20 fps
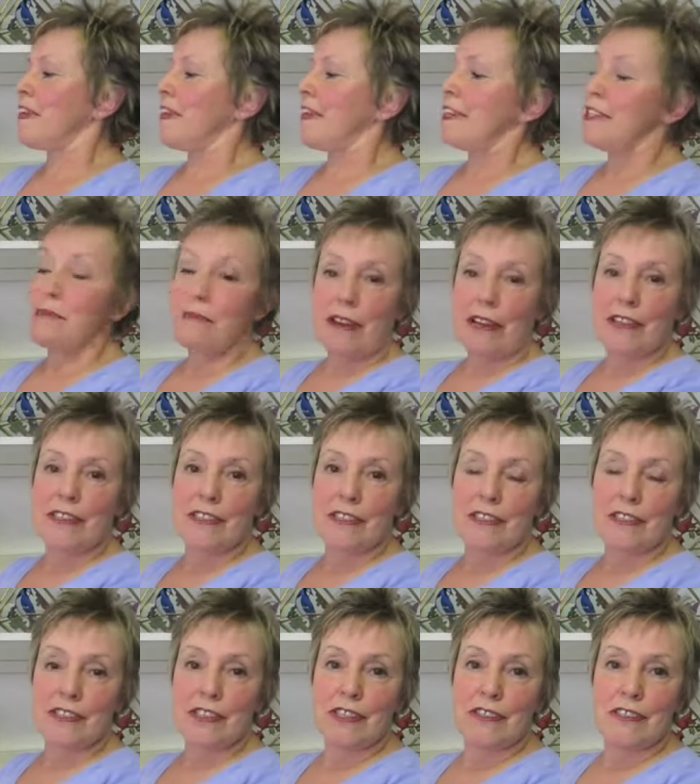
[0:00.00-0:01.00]
as well as
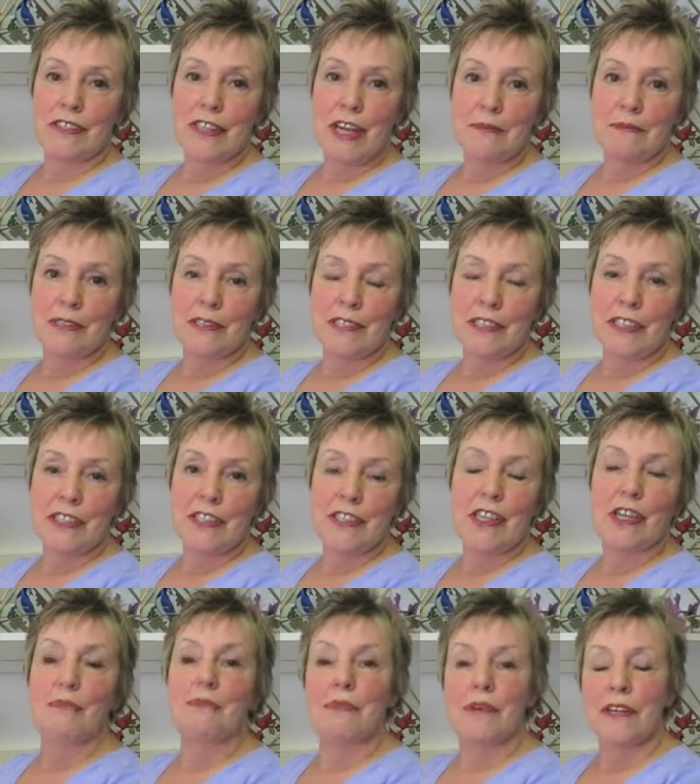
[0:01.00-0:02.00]
there's certain types of seeds you
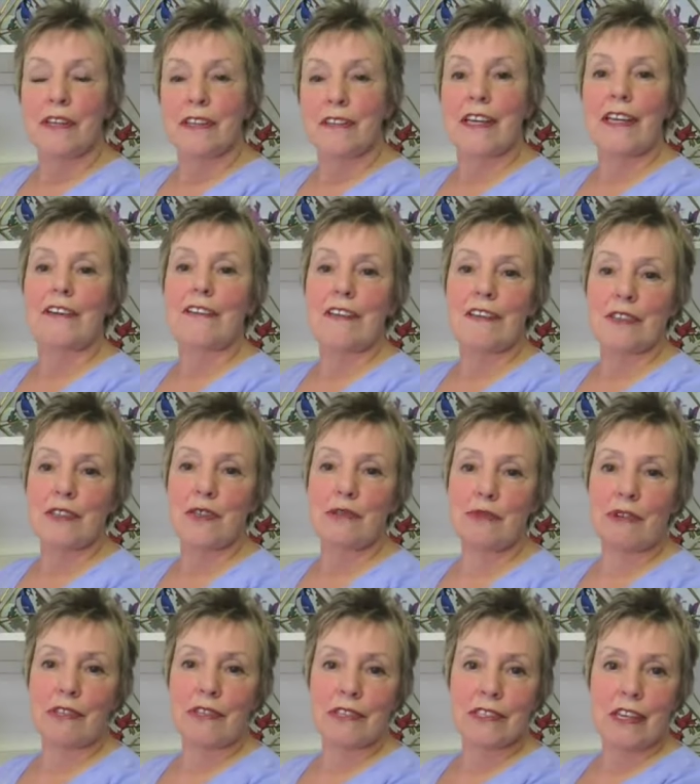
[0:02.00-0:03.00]
can put there that the
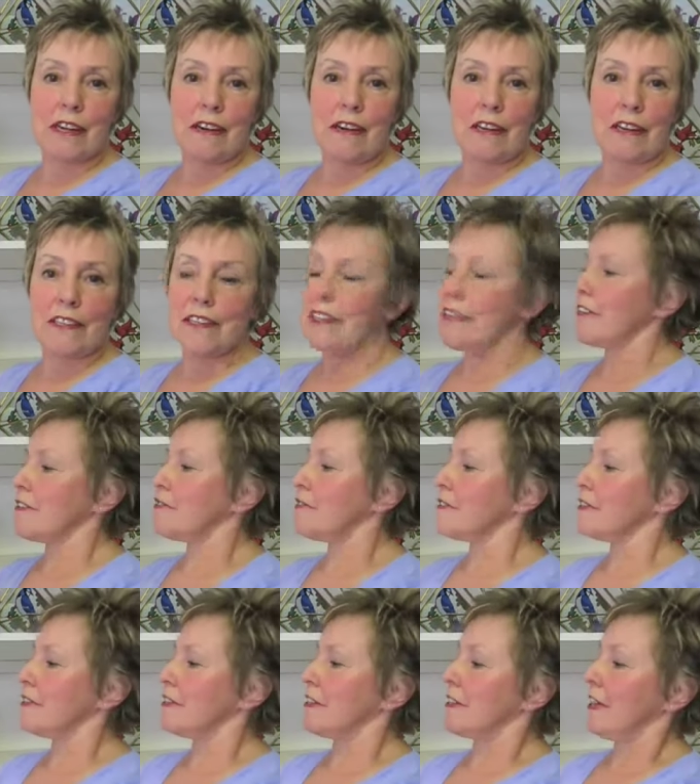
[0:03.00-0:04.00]
squirrels aren't
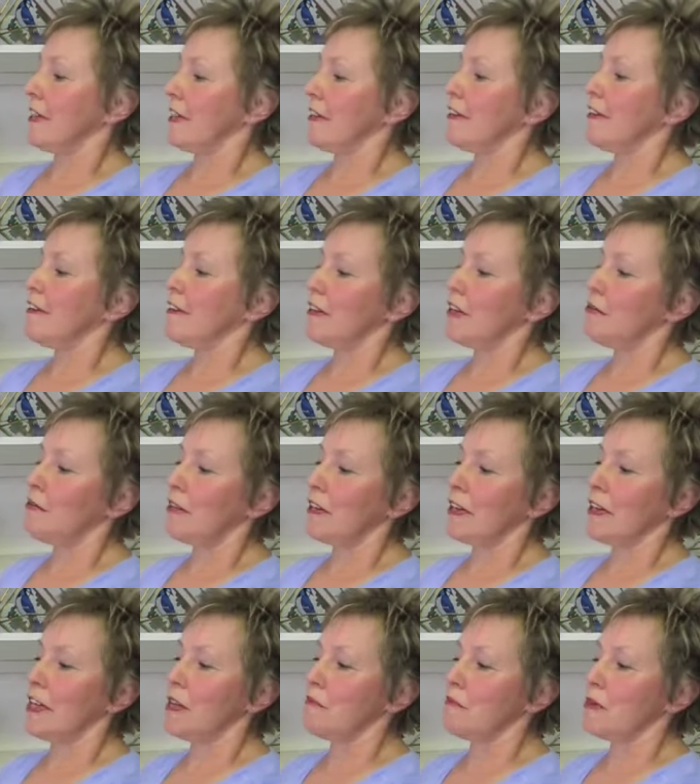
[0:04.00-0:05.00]
interested in. You want to
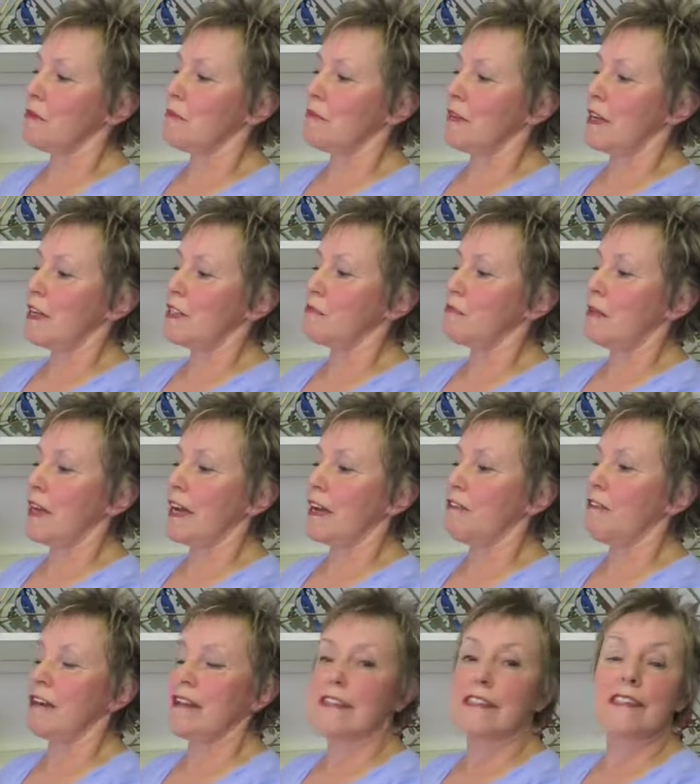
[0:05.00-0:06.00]
keep your nice black
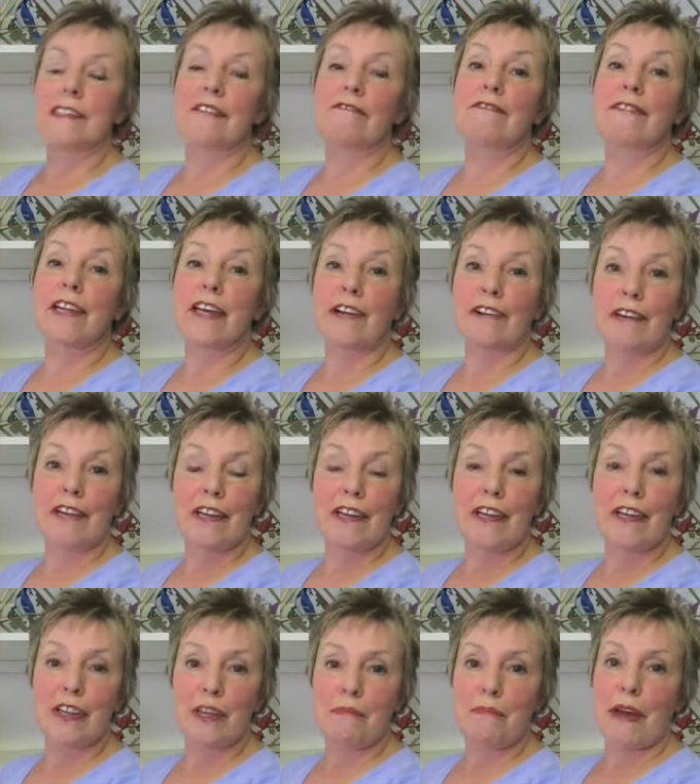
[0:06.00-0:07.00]
oil sunflower
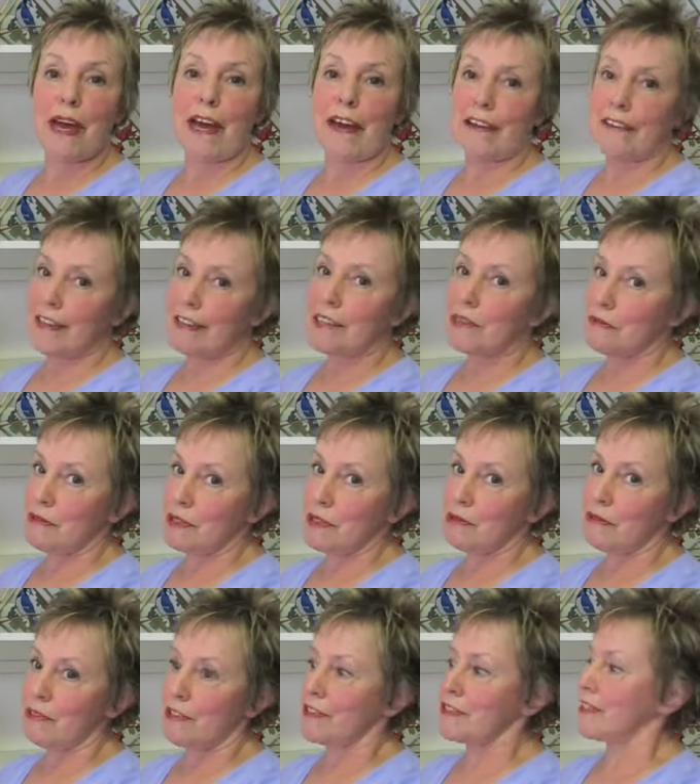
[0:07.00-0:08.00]
in the back. That's what the
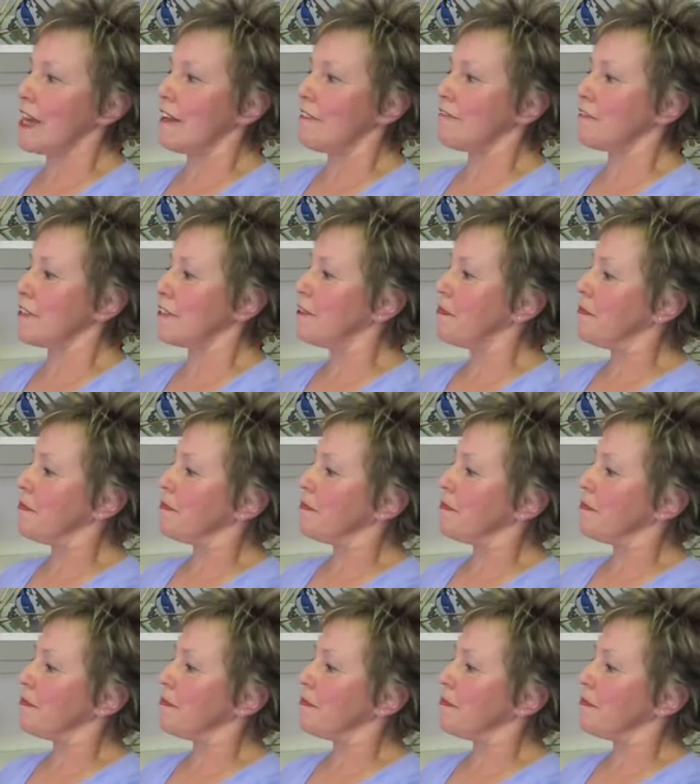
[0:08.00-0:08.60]
squirrel's after.